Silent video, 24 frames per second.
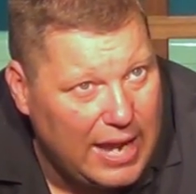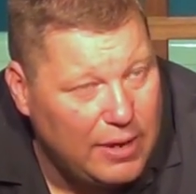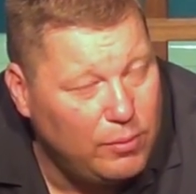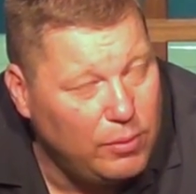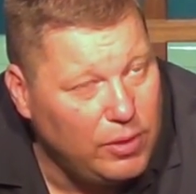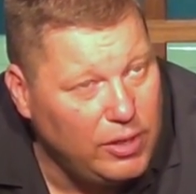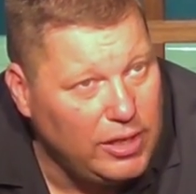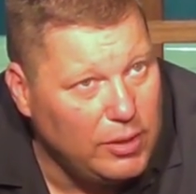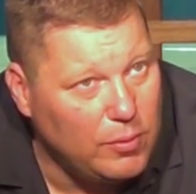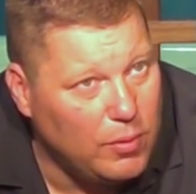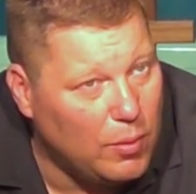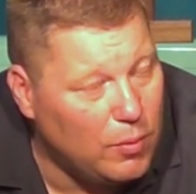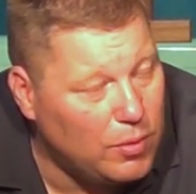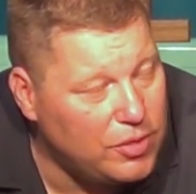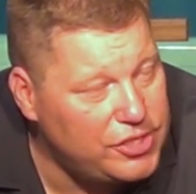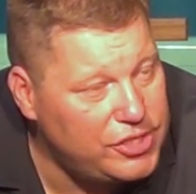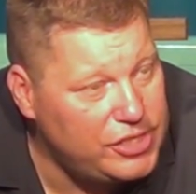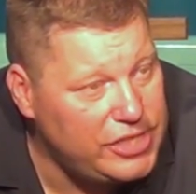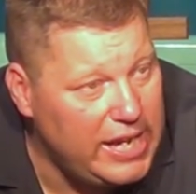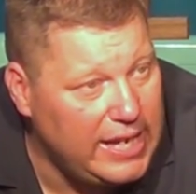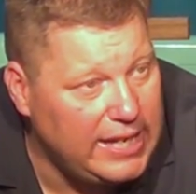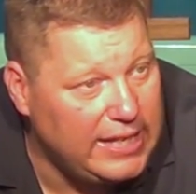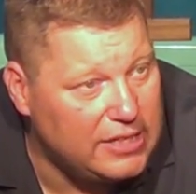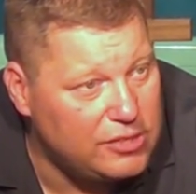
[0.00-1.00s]
And really, what we're
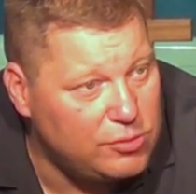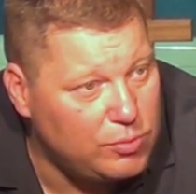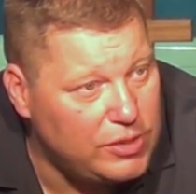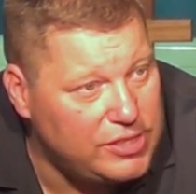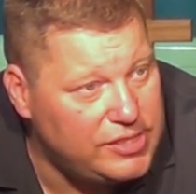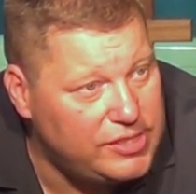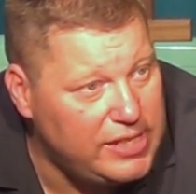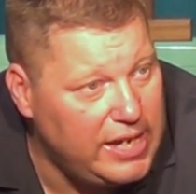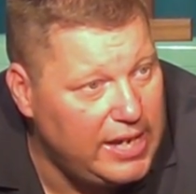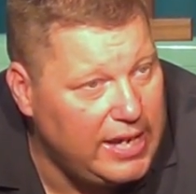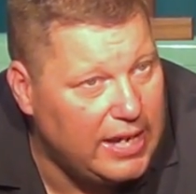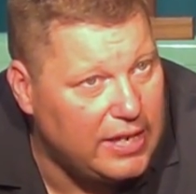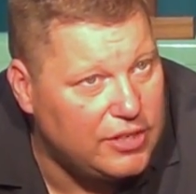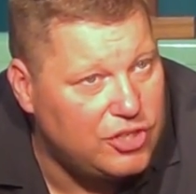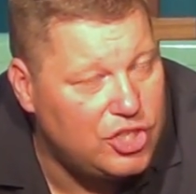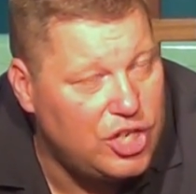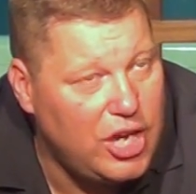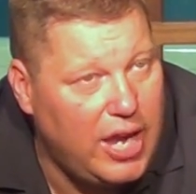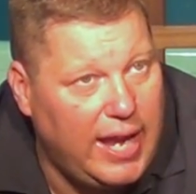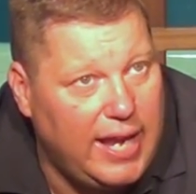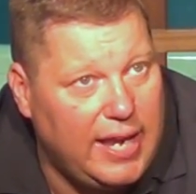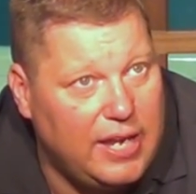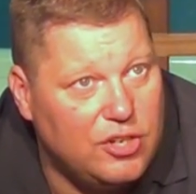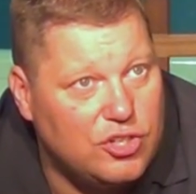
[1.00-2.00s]
seeing is we see a
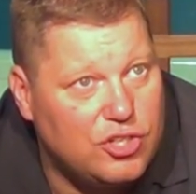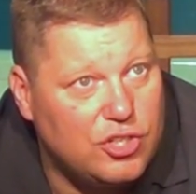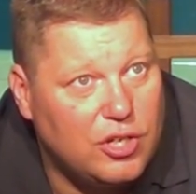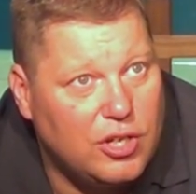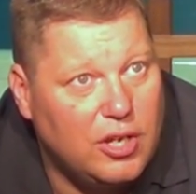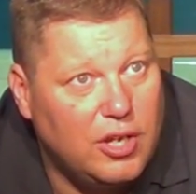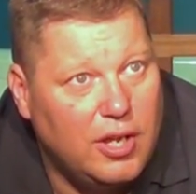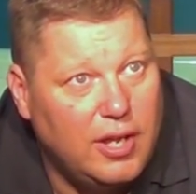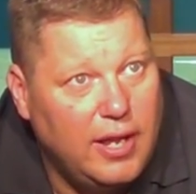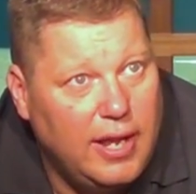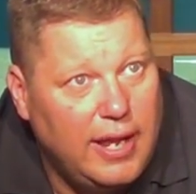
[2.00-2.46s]
change.